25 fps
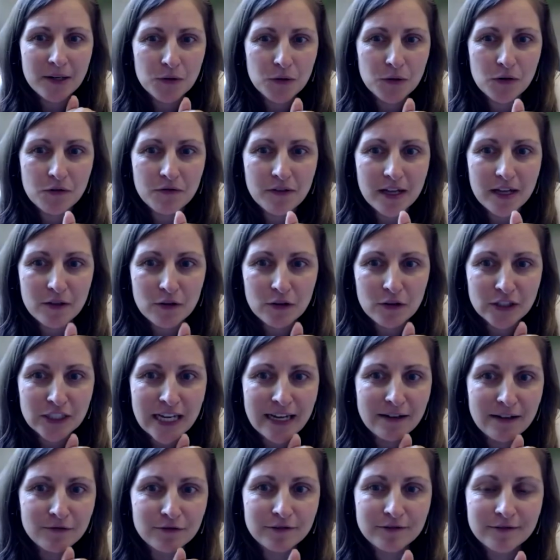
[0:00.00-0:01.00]
But I don't know if others
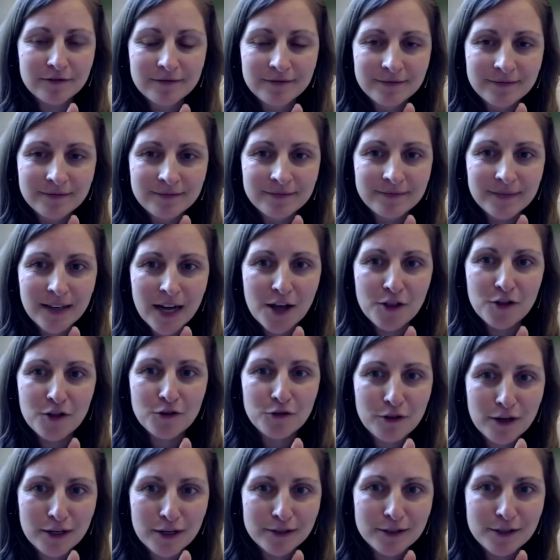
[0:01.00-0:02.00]
have other
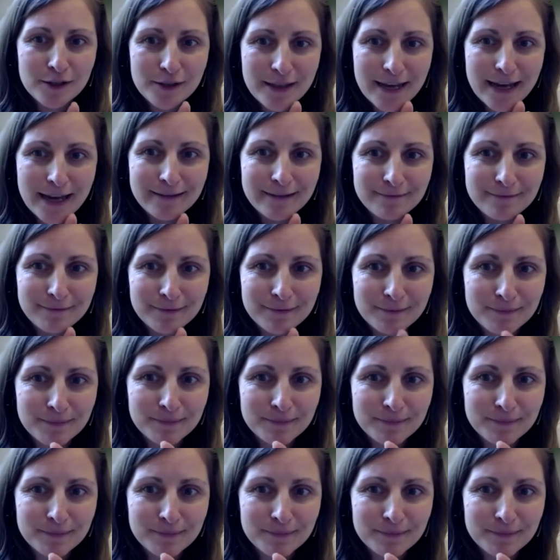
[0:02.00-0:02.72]
thoughts on that.